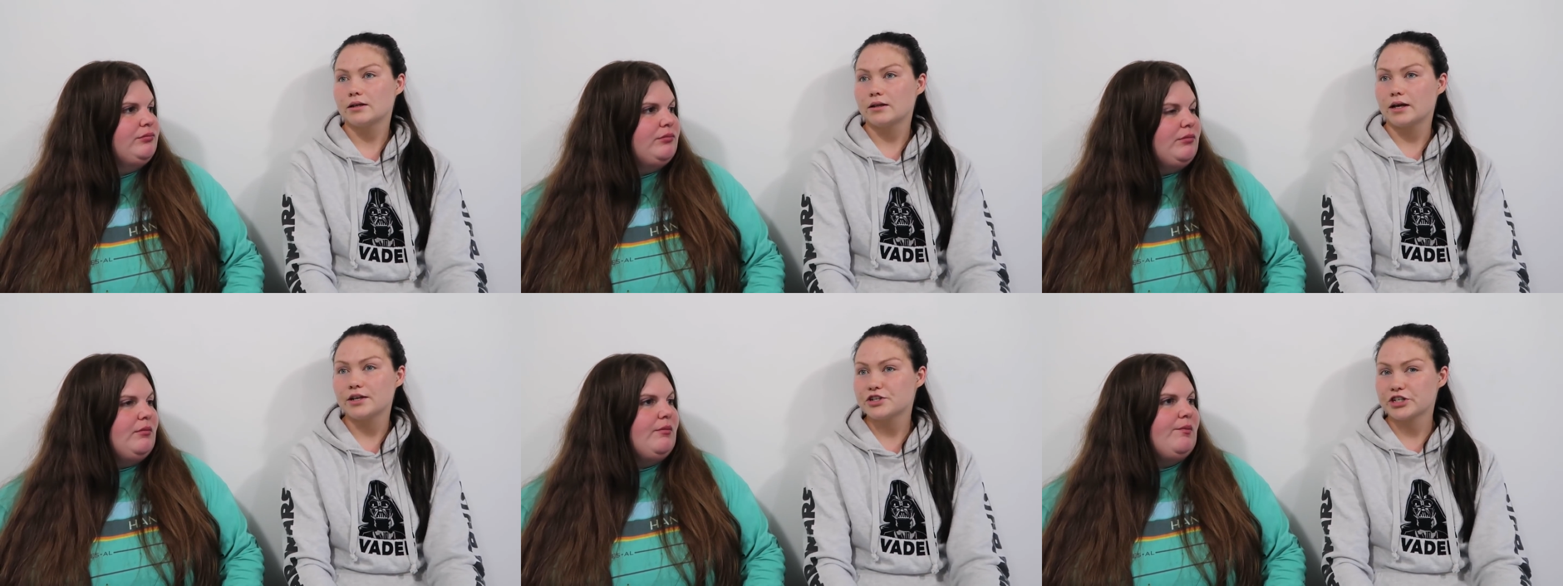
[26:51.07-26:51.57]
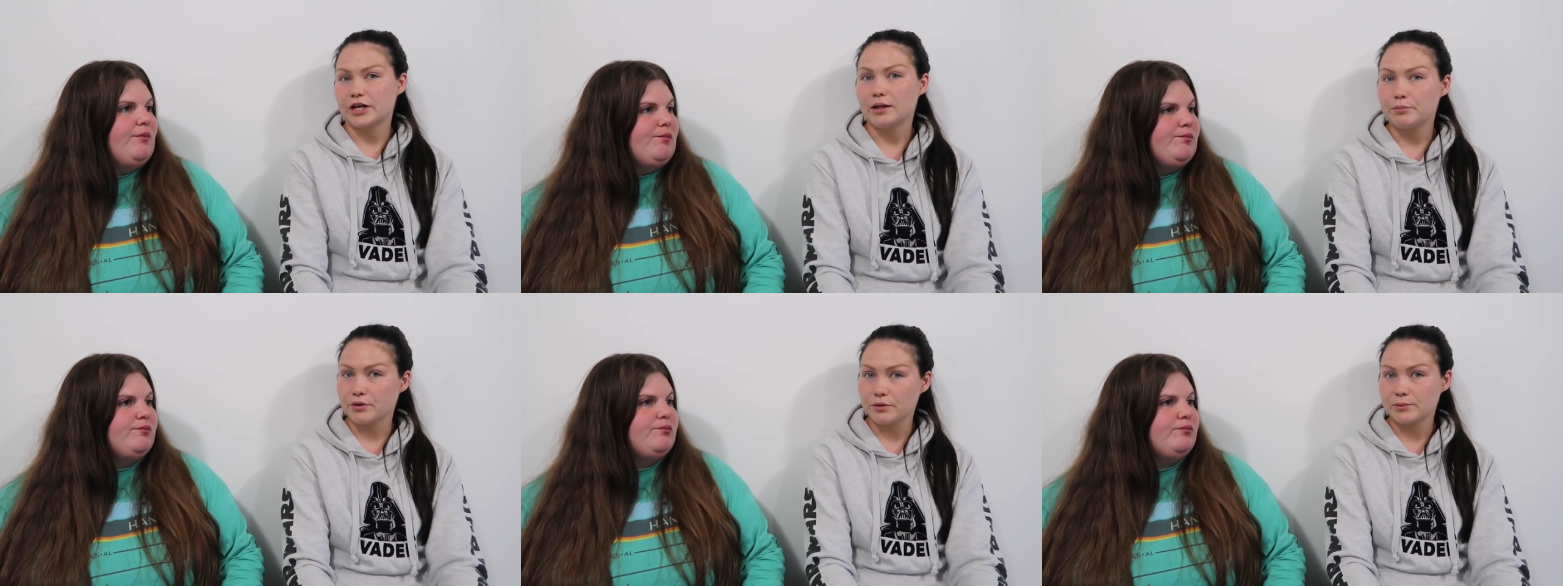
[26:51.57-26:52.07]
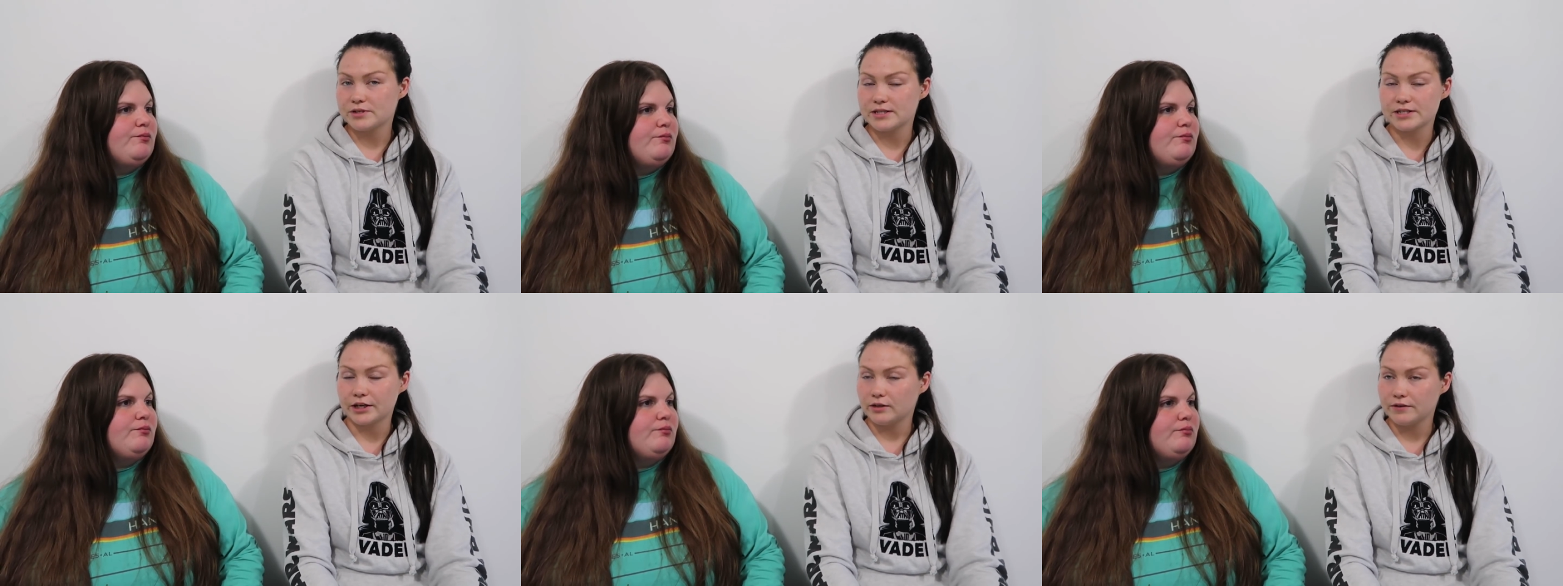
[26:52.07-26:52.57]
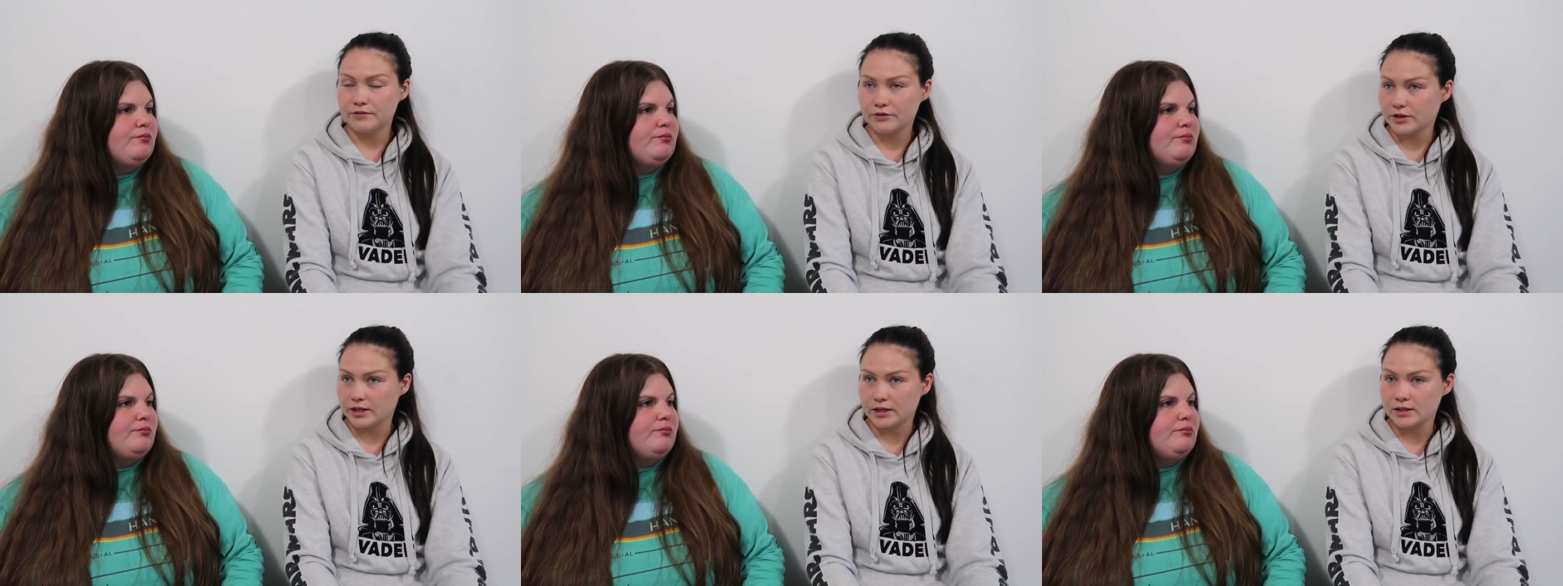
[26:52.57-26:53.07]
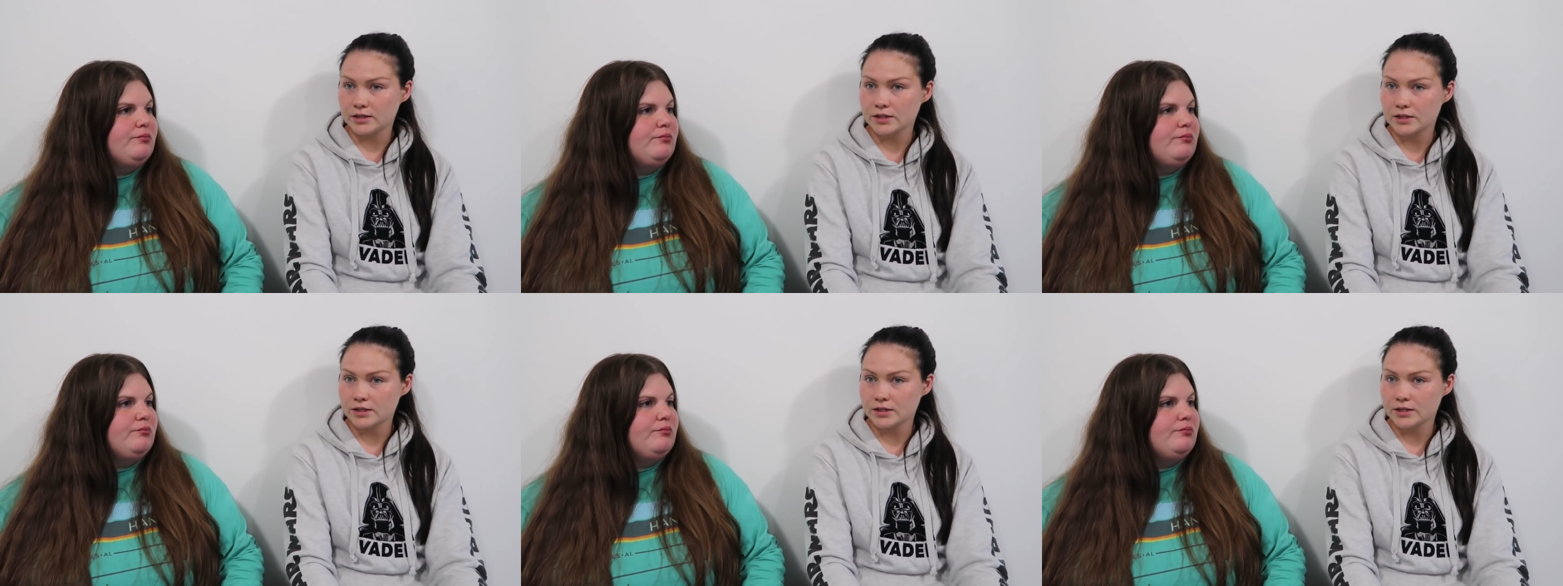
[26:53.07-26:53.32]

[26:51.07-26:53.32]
Speaker 1: Like childbirth was entirely free